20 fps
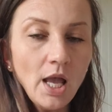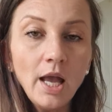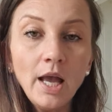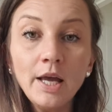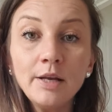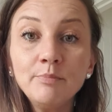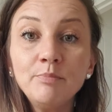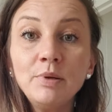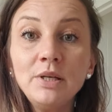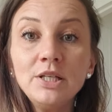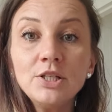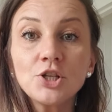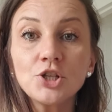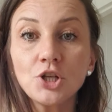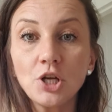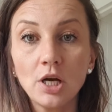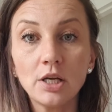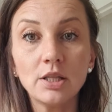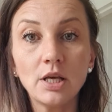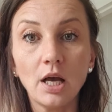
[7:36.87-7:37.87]
and please
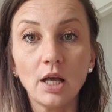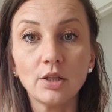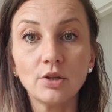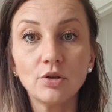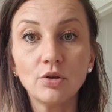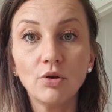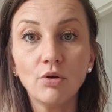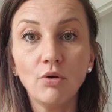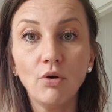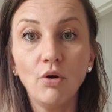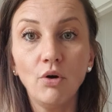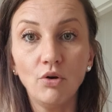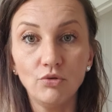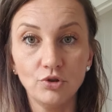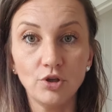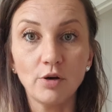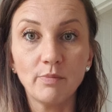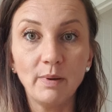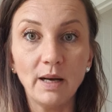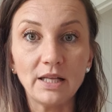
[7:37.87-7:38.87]
share that
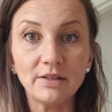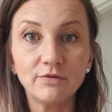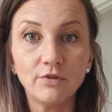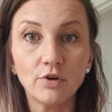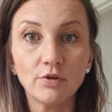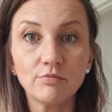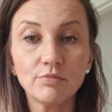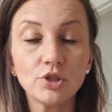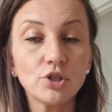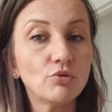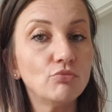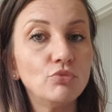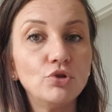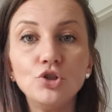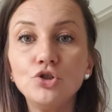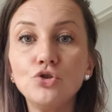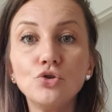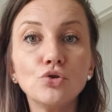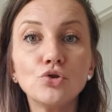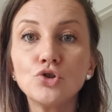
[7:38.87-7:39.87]
on your platforms. We
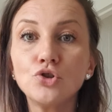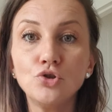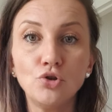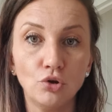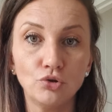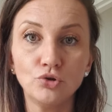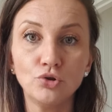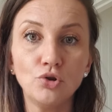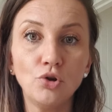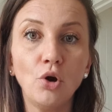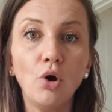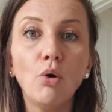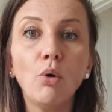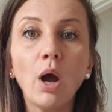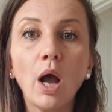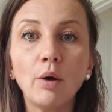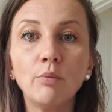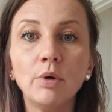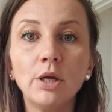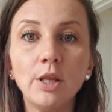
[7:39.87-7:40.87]
just don't know
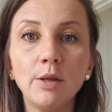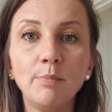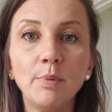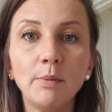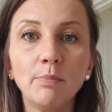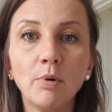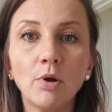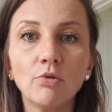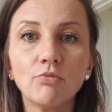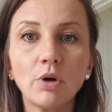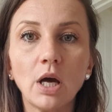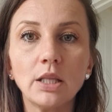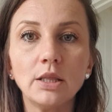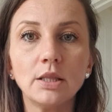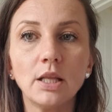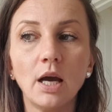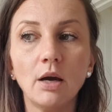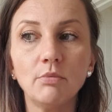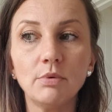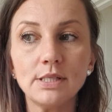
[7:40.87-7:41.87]
how many people right
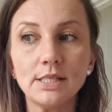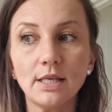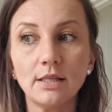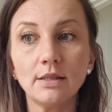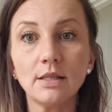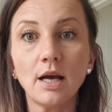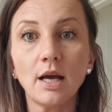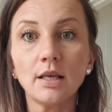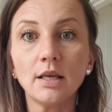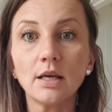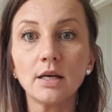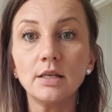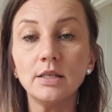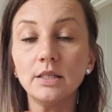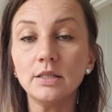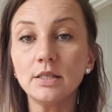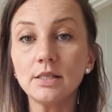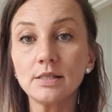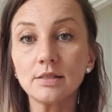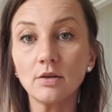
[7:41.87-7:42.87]
now is
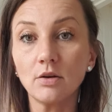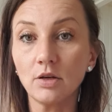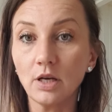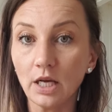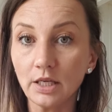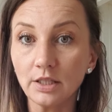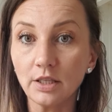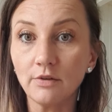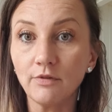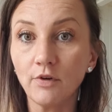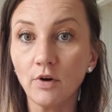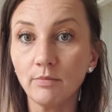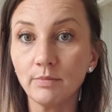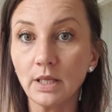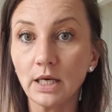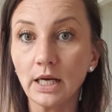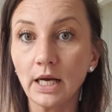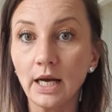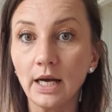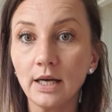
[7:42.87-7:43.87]
entirely disconnected from
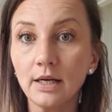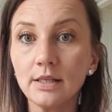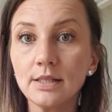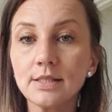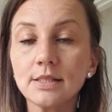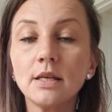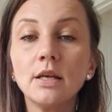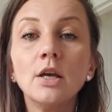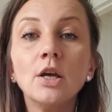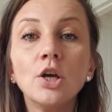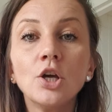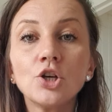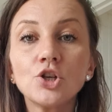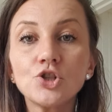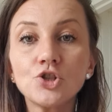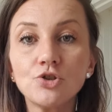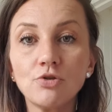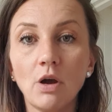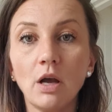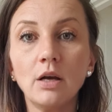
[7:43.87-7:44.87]
their hearts,
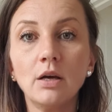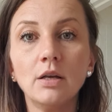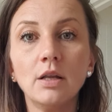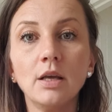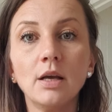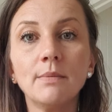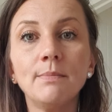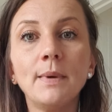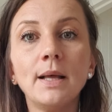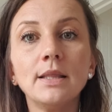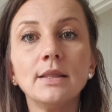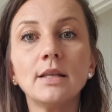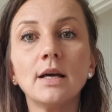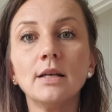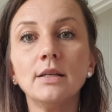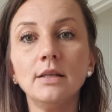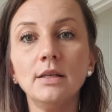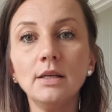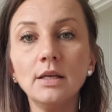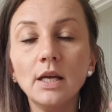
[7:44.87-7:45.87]
struggling
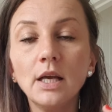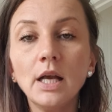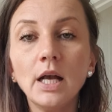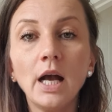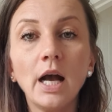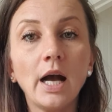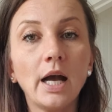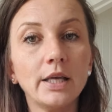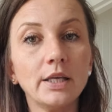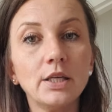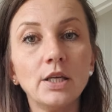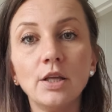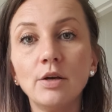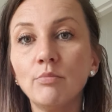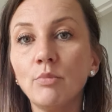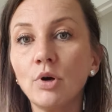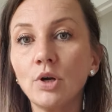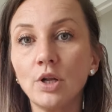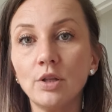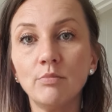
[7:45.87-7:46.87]
mentally. I hear
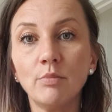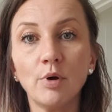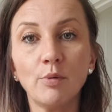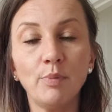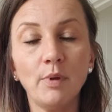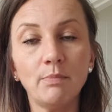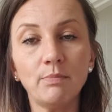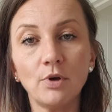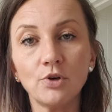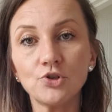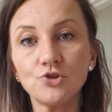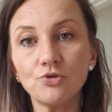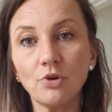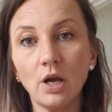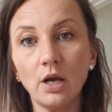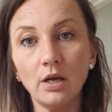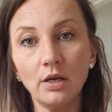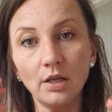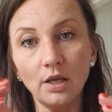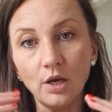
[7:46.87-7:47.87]
more and more people
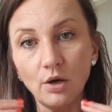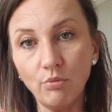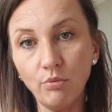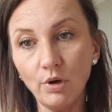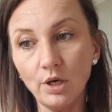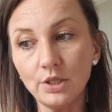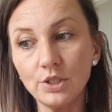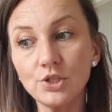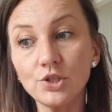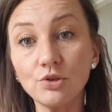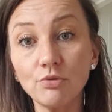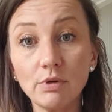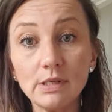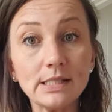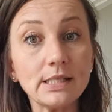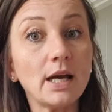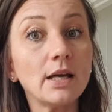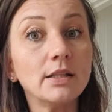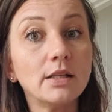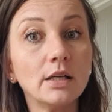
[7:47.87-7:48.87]
struggling with
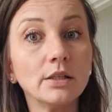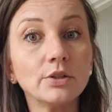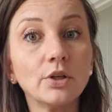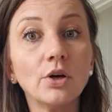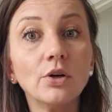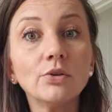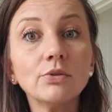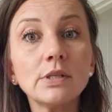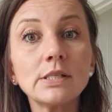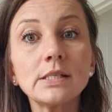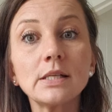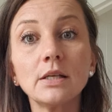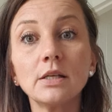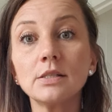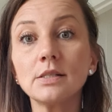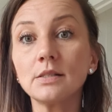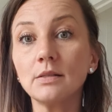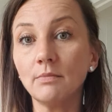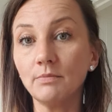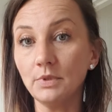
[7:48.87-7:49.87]
suicidal thoughts,
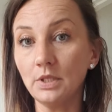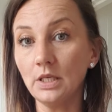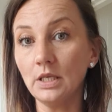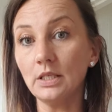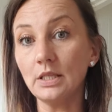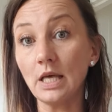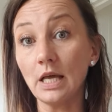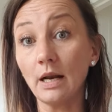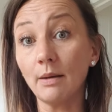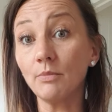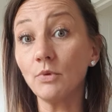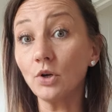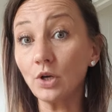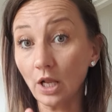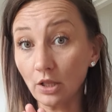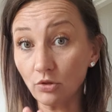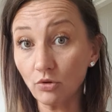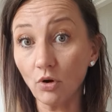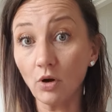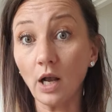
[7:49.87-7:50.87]
something that I'm
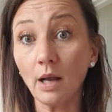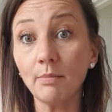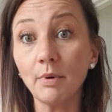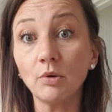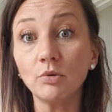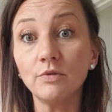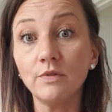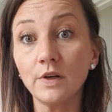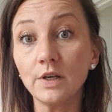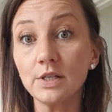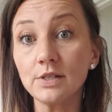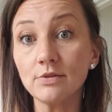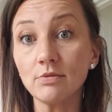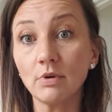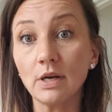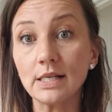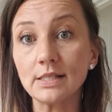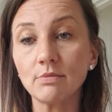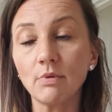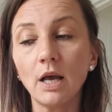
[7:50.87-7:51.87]
gonna talk about very
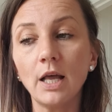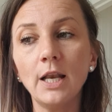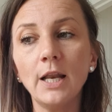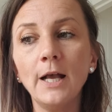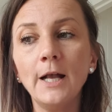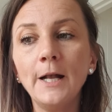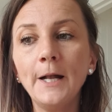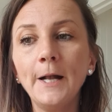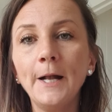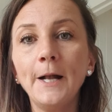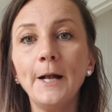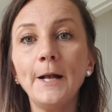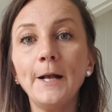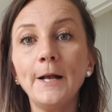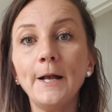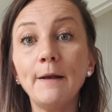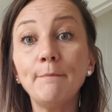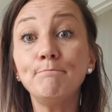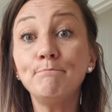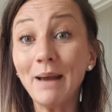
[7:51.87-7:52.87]
soon as well,
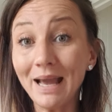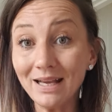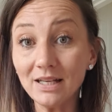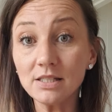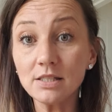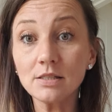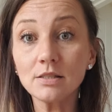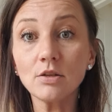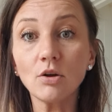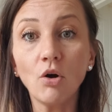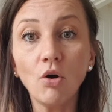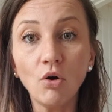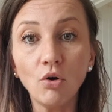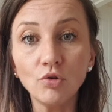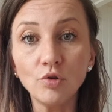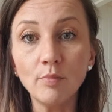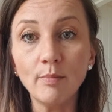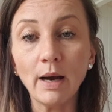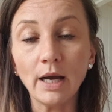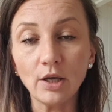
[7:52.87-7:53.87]
uh, based
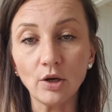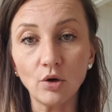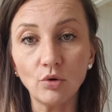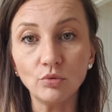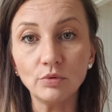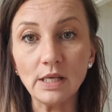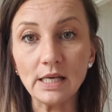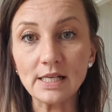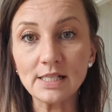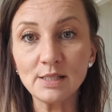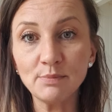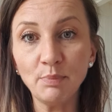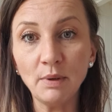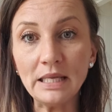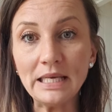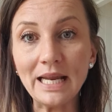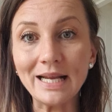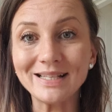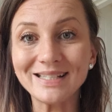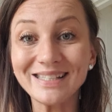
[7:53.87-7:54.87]
on my own
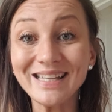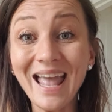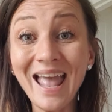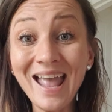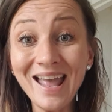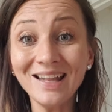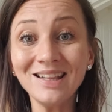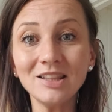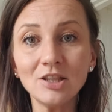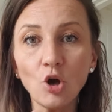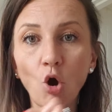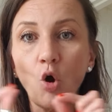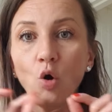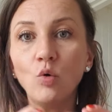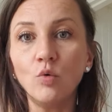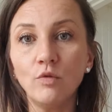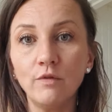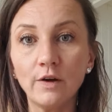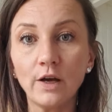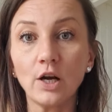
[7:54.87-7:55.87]
experience and
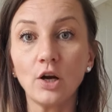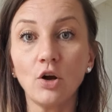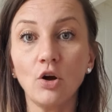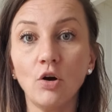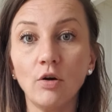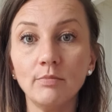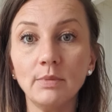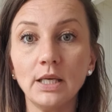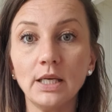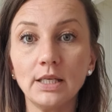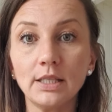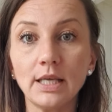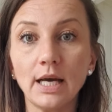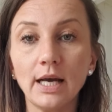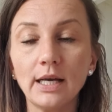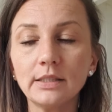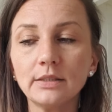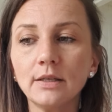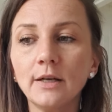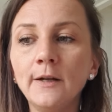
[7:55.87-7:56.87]
overcoming
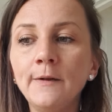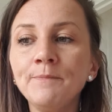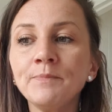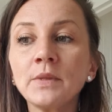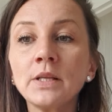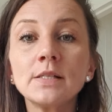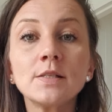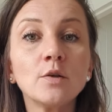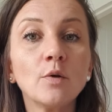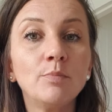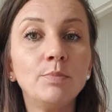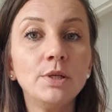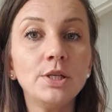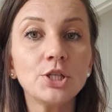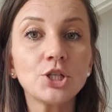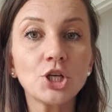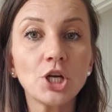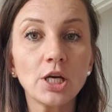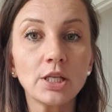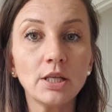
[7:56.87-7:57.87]
that. So
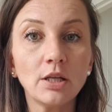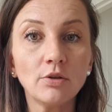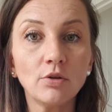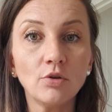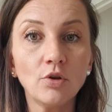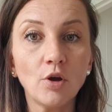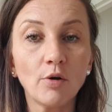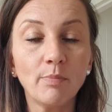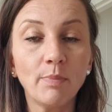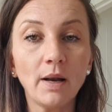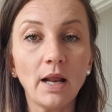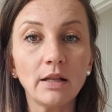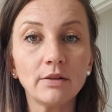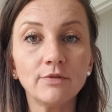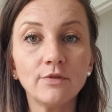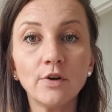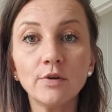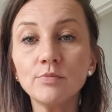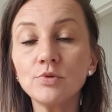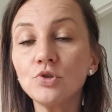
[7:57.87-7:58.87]
please share that on your
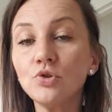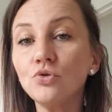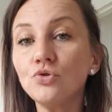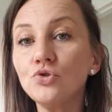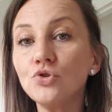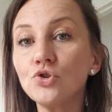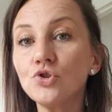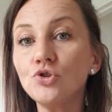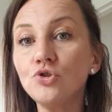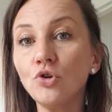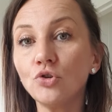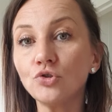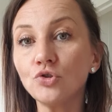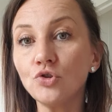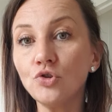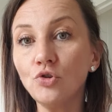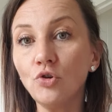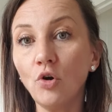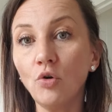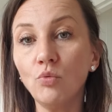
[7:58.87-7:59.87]
platforms. You just
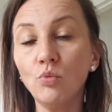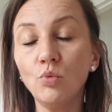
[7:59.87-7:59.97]
don't know